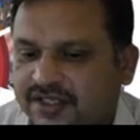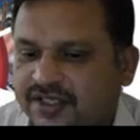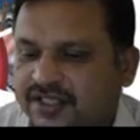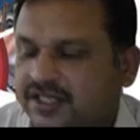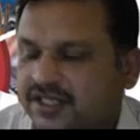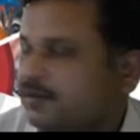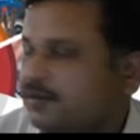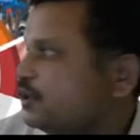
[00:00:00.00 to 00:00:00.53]

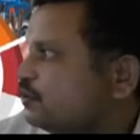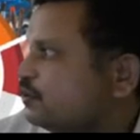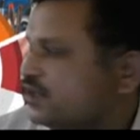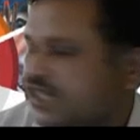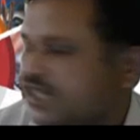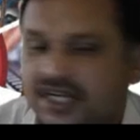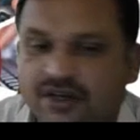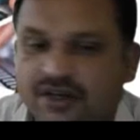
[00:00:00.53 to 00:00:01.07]
M into
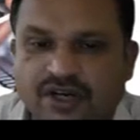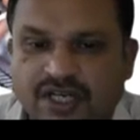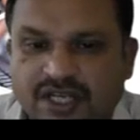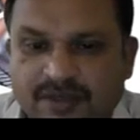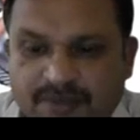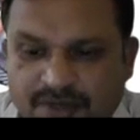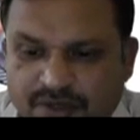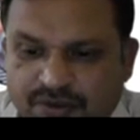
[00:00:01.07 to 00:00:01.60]
Z or
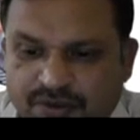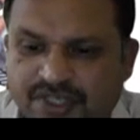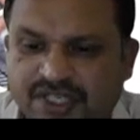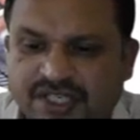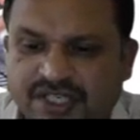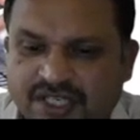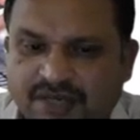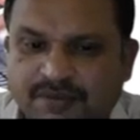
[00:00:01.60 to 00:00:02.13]
M into
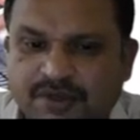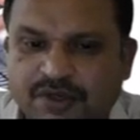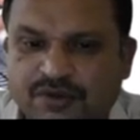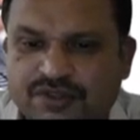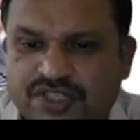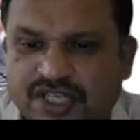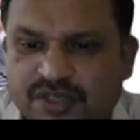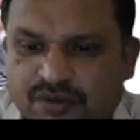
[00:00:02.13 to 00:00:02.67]
T. M
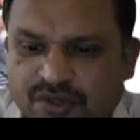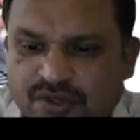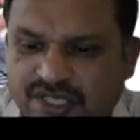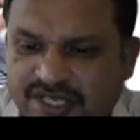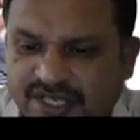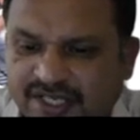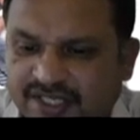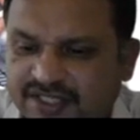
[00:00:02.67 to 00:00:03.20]
into Z we will
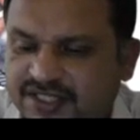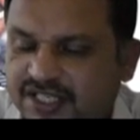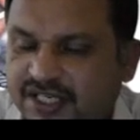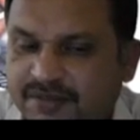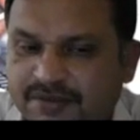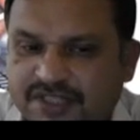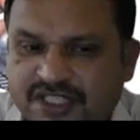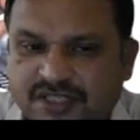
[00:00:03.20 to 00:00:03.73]
take. Z
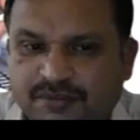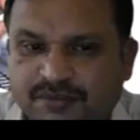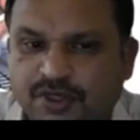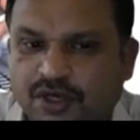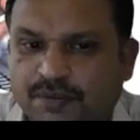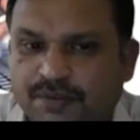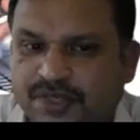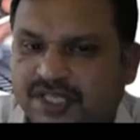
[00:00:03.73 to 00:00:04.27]
means
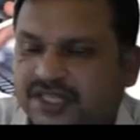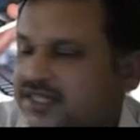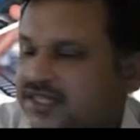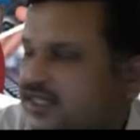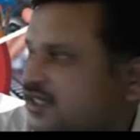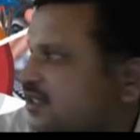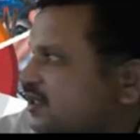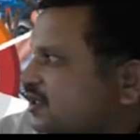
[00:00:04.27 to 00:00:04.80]
number of teeth.
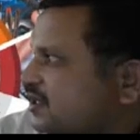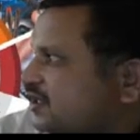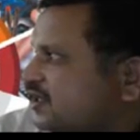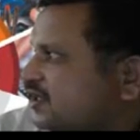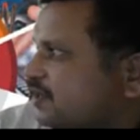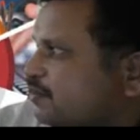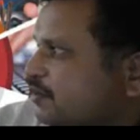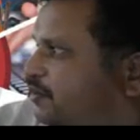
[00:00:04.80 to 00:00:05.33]

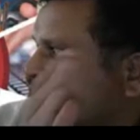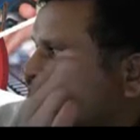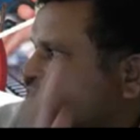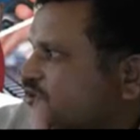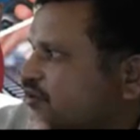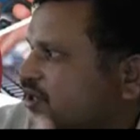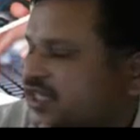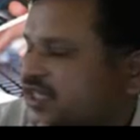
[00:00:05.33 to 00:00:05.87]
Therefore, once
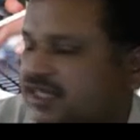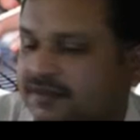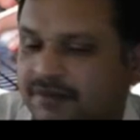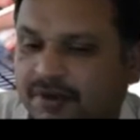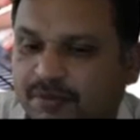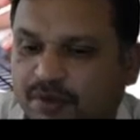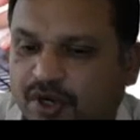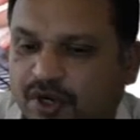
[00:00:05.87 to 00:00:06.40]
you will
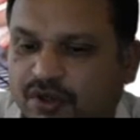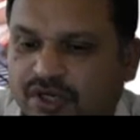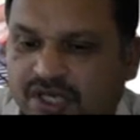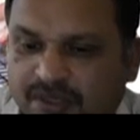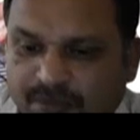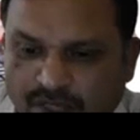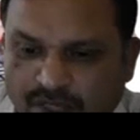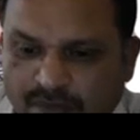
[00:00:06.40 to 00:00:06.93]
determine module,
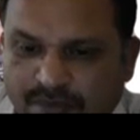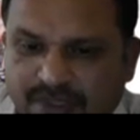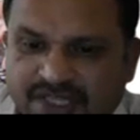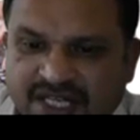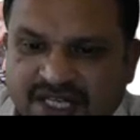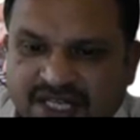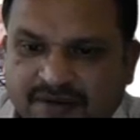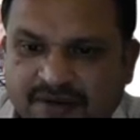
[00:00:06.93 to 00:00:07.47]
number of teeth
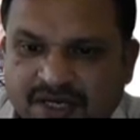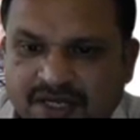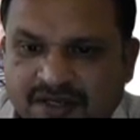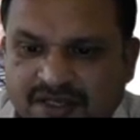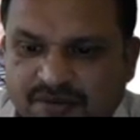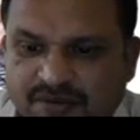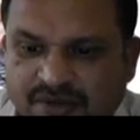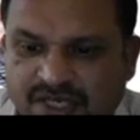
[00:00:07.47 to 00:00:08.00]
are available
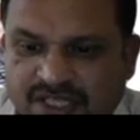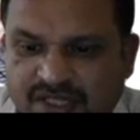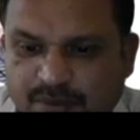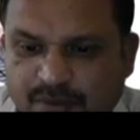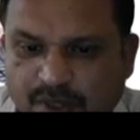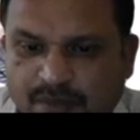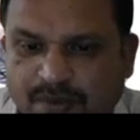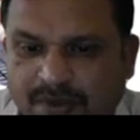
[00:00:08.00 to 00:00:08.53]
given in the
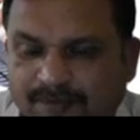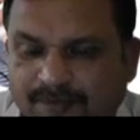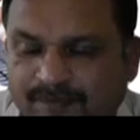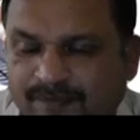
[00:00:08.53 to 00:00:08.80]
problem.